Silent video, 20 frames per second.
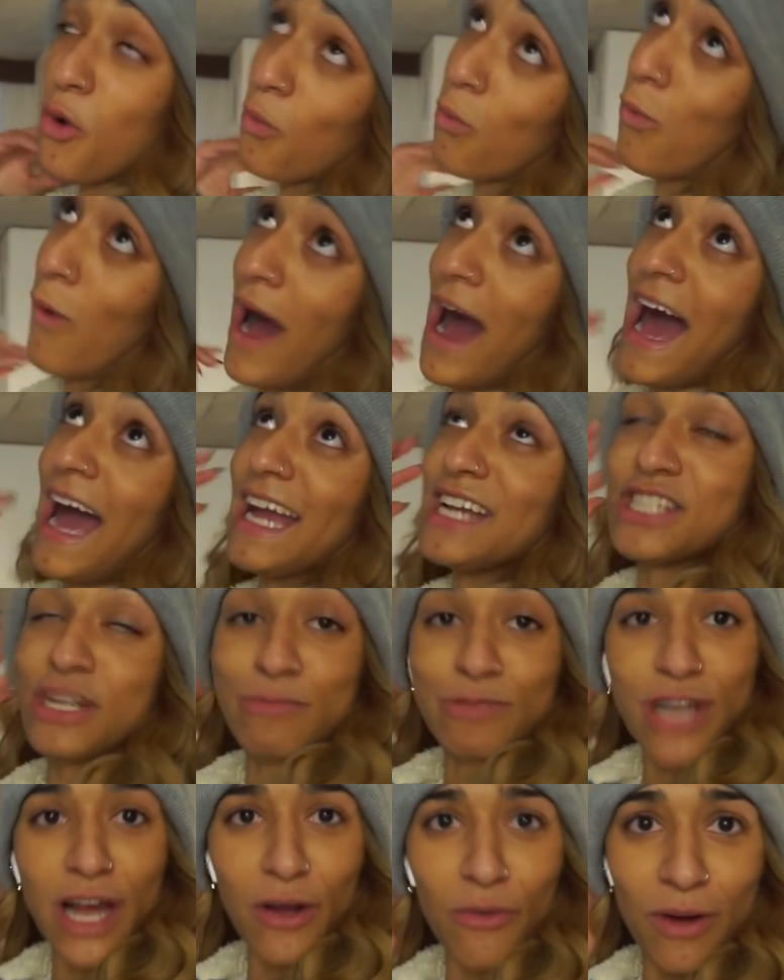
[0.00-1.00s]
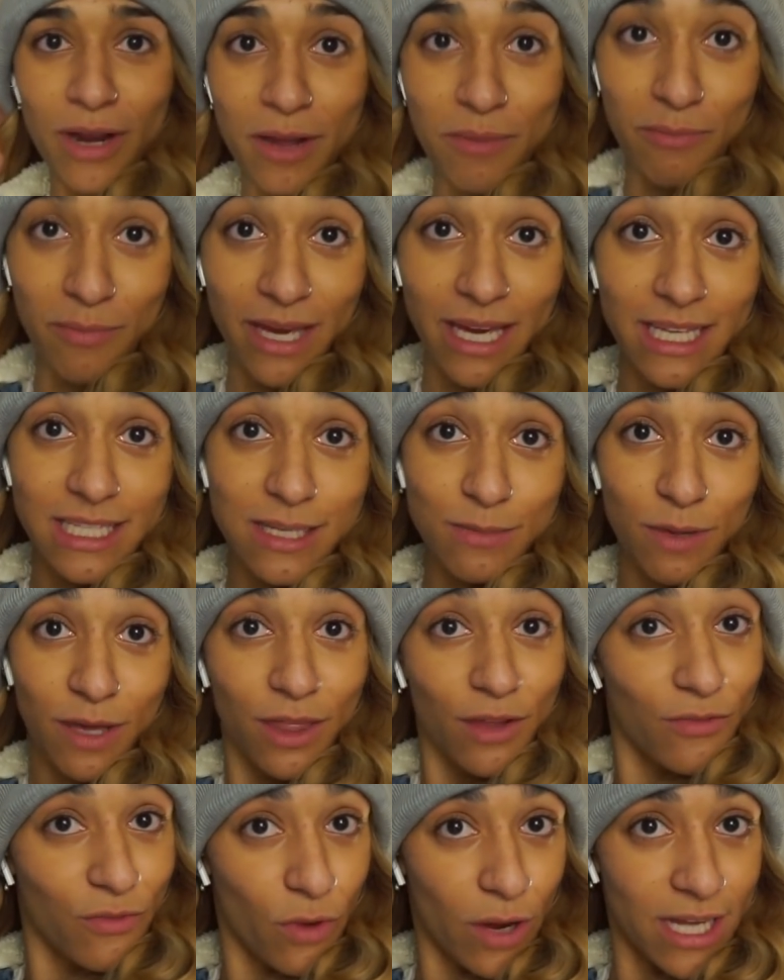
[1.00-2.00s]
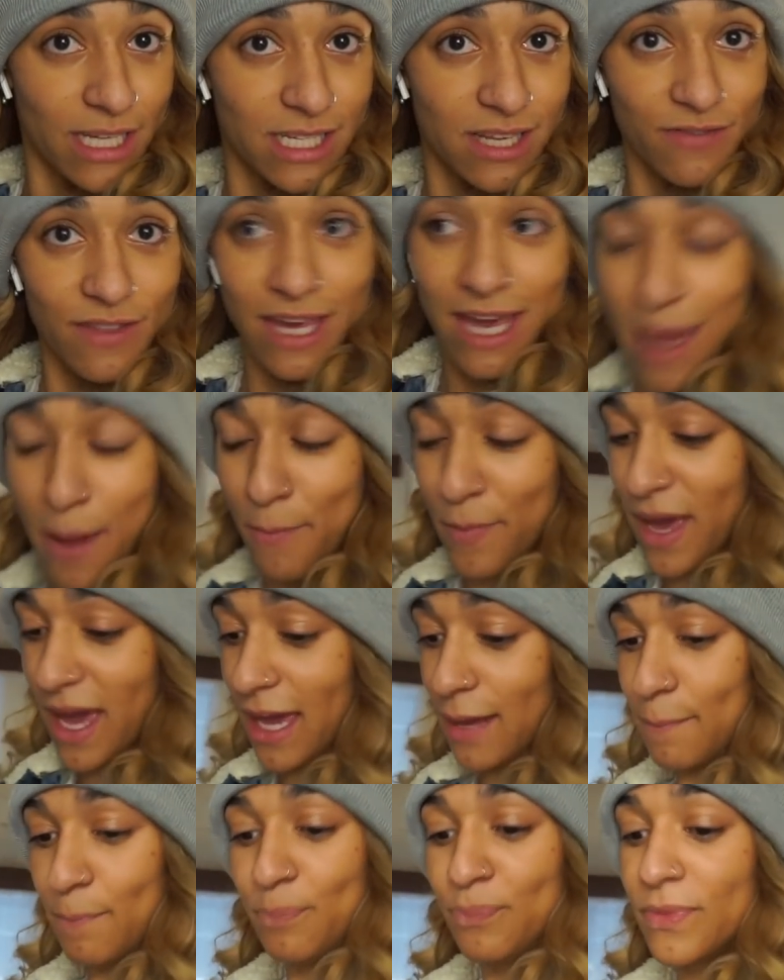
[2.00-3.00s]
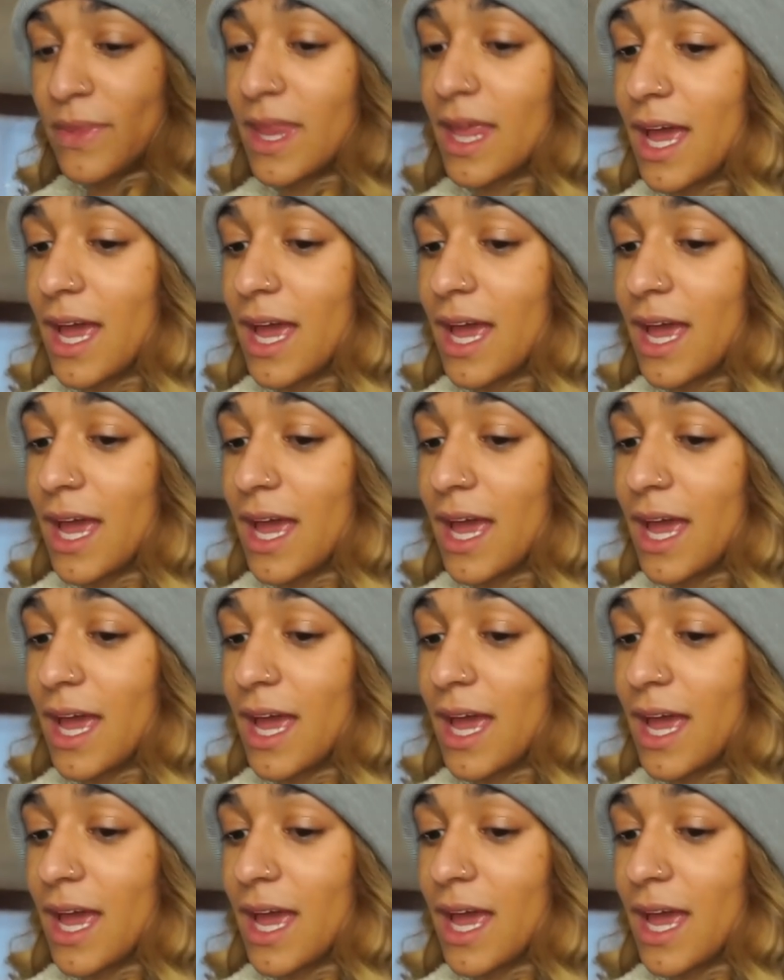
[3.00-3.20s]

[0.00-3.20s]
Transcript: Why Gymshark wanted me to be the voice of the campaign,